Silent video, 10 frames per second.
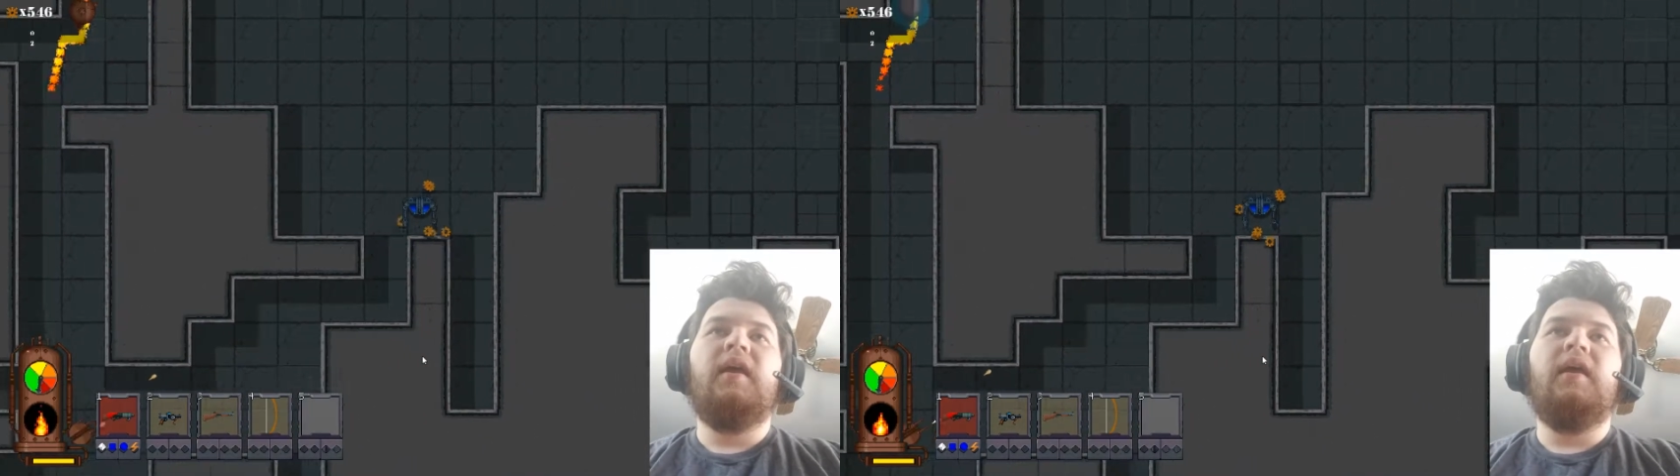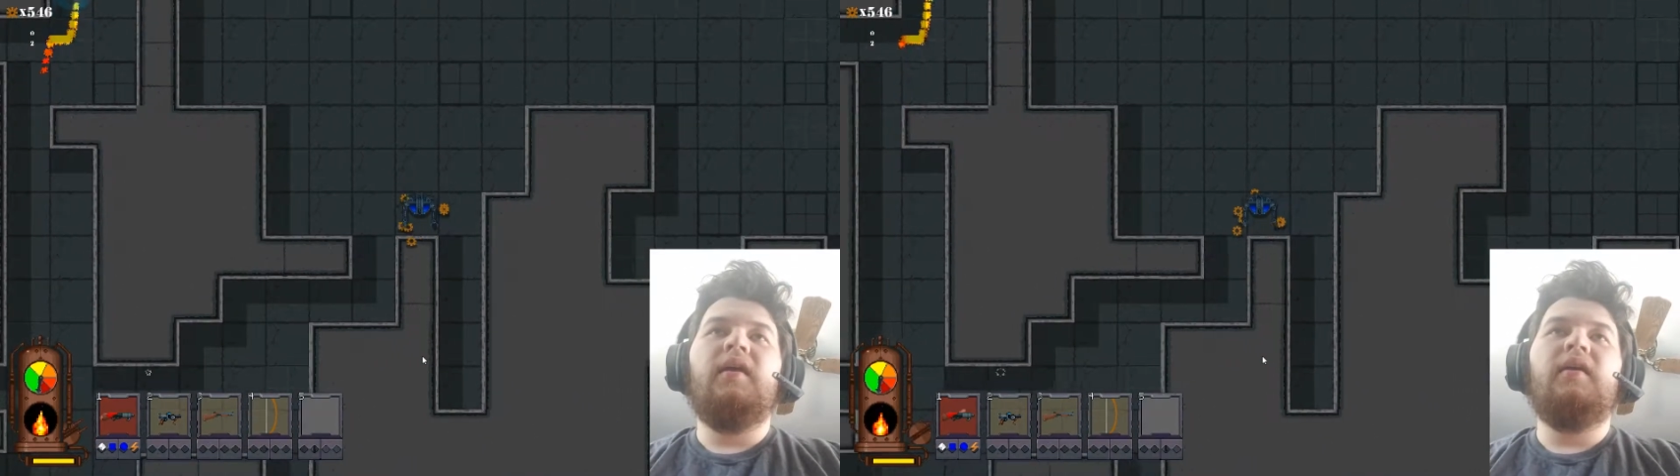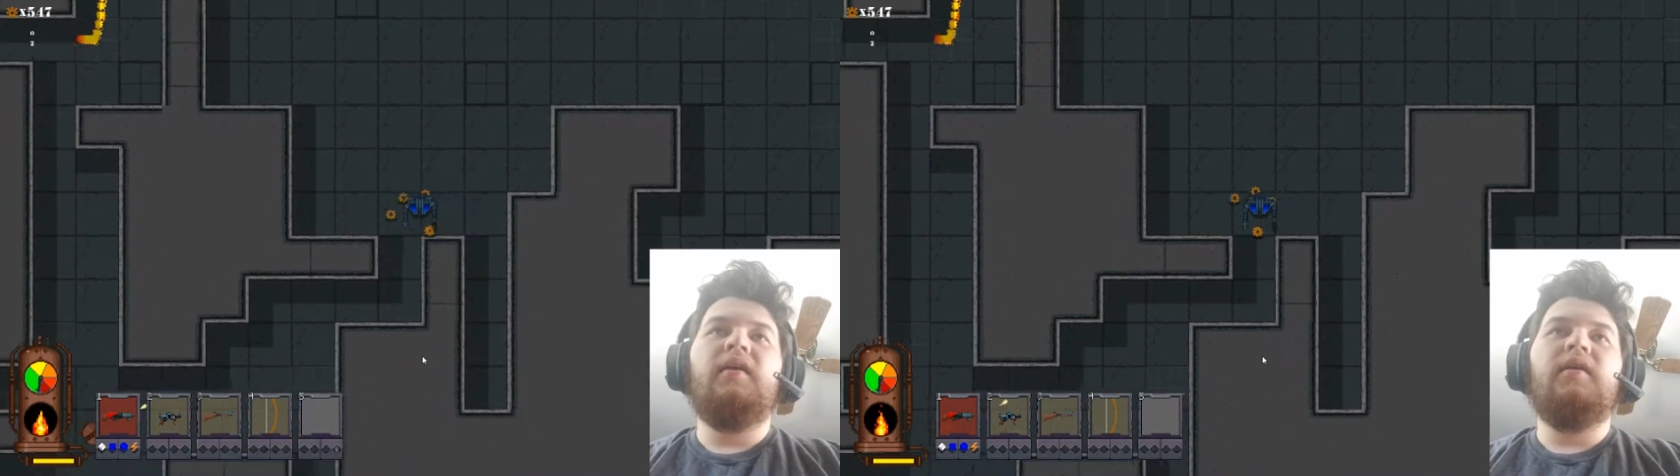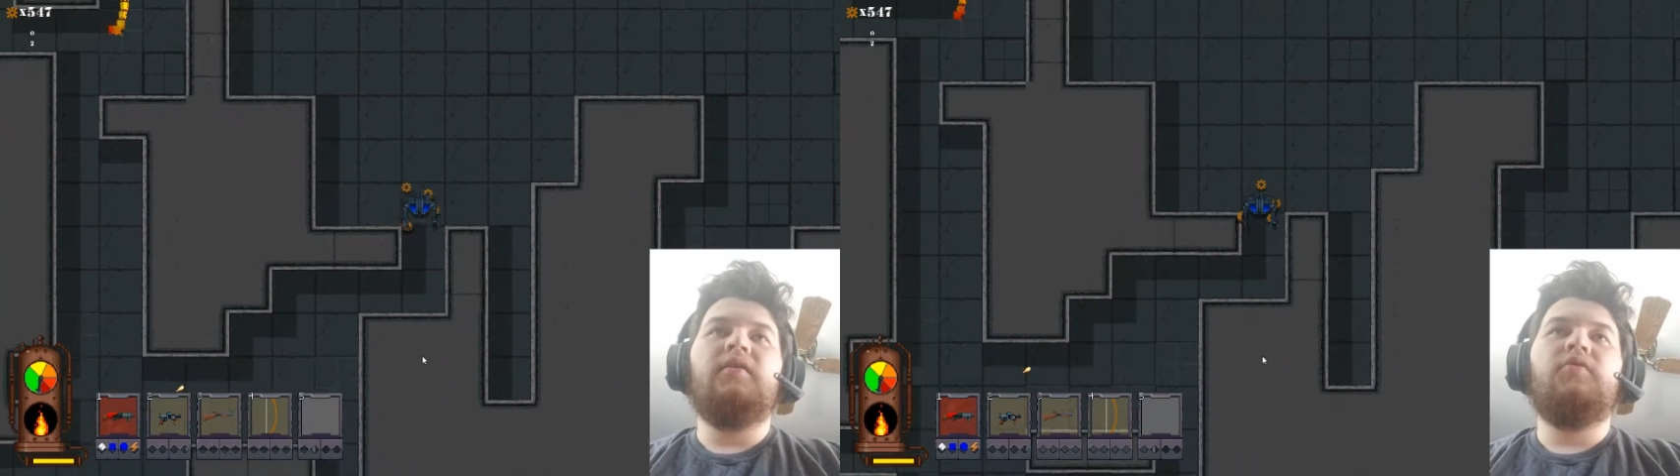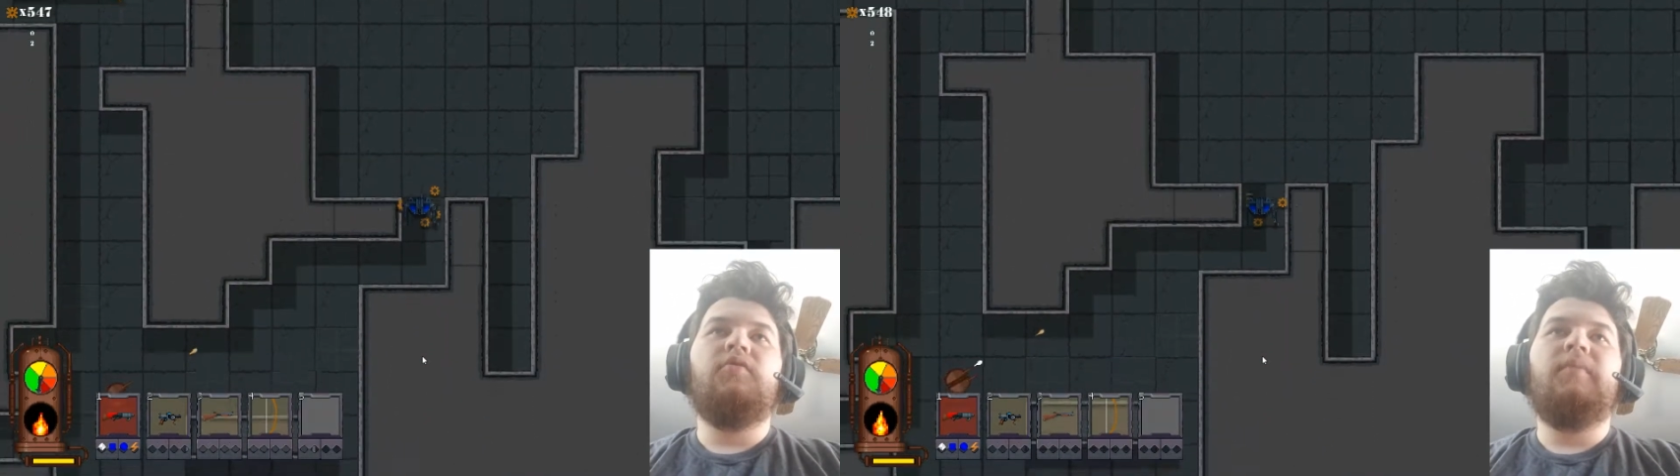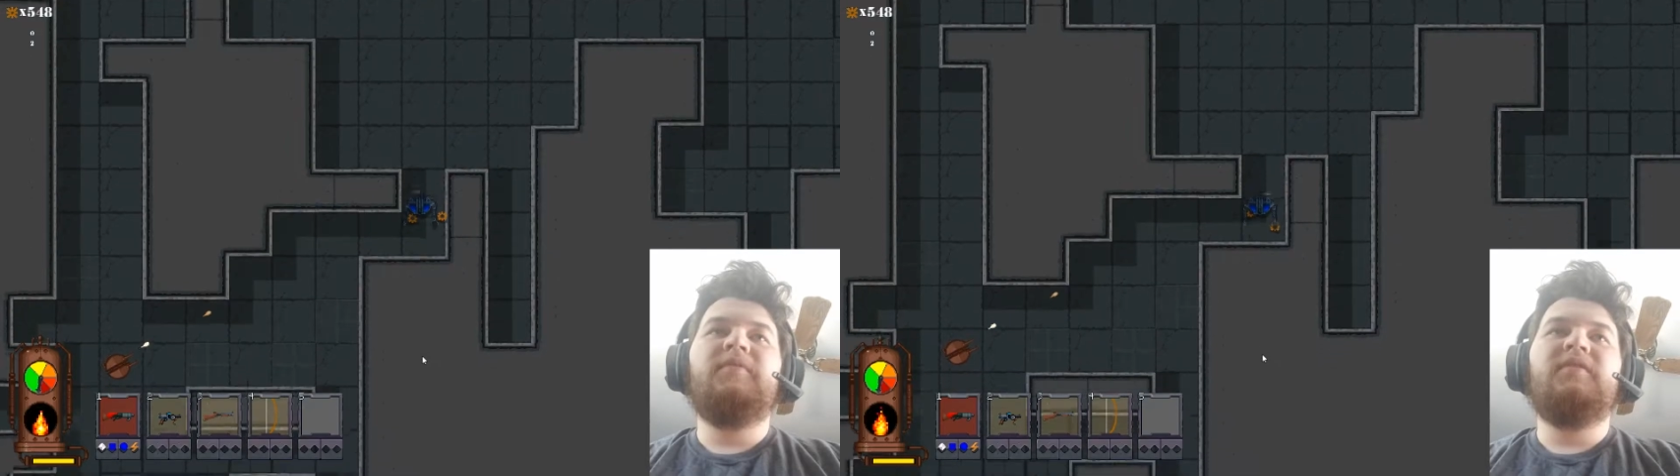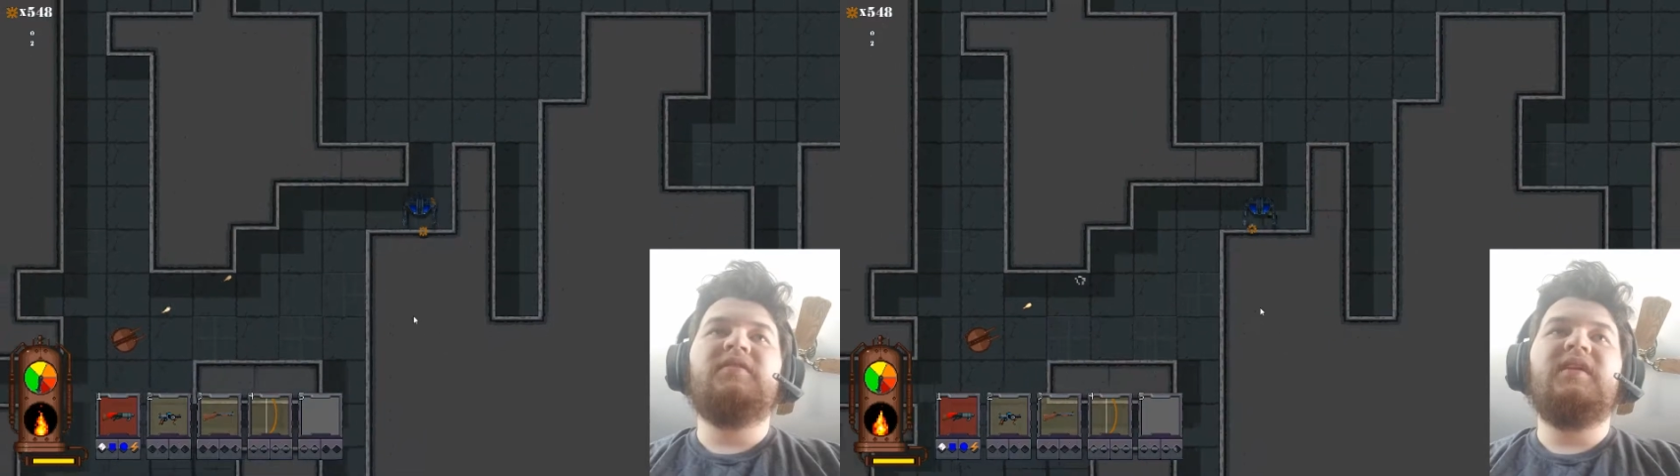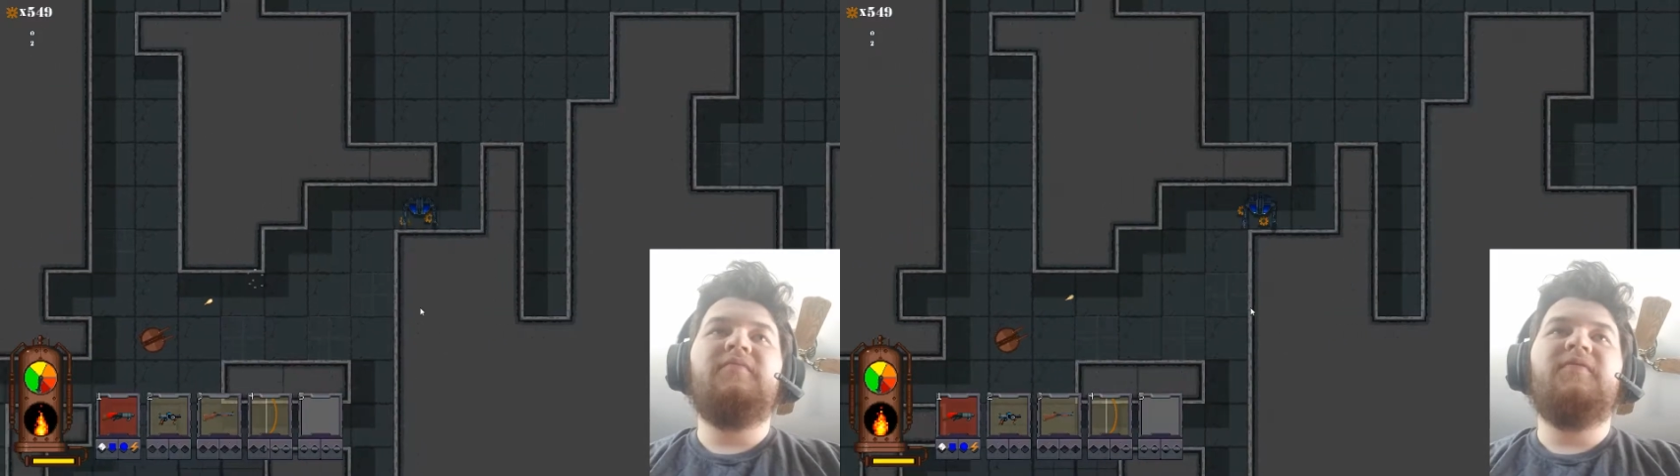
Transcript: and corrupted the save